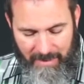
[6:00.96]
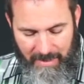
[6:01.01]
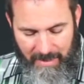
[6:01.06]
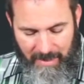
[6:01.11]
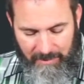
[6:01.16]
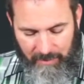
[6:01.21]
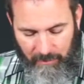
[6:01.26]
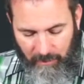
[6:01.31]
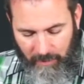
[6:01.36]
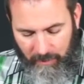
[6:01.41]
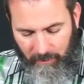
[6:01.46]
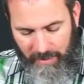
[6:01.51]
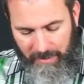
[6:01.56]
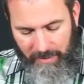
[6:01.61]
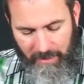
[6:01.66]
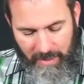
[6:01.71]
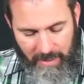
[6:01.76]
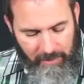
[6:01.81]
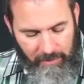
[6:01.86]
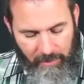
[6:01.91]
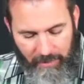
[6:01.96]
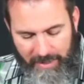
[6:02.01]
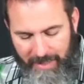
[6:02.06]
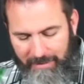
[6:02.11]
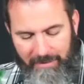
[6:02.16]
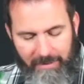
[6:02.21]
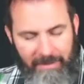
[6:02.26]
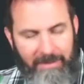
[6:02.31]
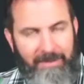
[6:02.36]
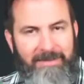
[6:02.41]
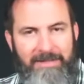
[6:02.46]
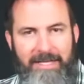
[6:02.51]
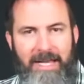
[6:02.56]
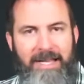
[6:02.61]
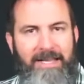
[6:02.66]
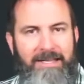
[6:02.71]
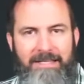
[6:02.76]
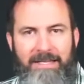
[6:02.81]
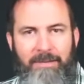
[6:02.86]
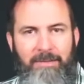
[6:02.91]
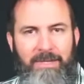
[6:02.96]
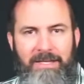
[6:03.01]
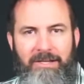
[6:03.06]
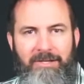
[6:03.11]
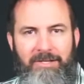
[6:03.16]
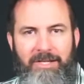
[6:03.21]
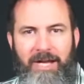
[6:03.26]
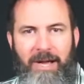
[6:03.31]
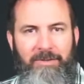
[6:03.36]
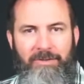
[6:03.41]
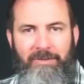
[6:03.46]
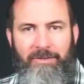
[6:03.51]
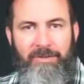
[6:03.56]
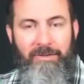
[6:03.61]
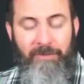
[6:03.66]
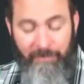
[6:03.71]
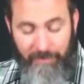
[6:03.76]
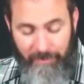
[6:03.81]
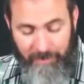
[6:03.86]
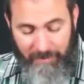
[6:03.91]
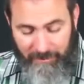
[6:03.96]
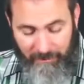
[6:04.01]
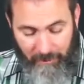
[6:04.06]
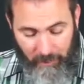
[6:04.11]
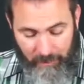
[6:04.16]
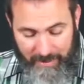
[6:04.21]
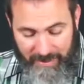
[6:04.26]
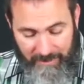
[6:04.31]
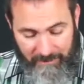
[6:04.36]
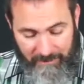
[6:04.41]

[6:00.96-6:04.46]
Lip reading: And so when we look at 2 Timothy chapter 2, verses 14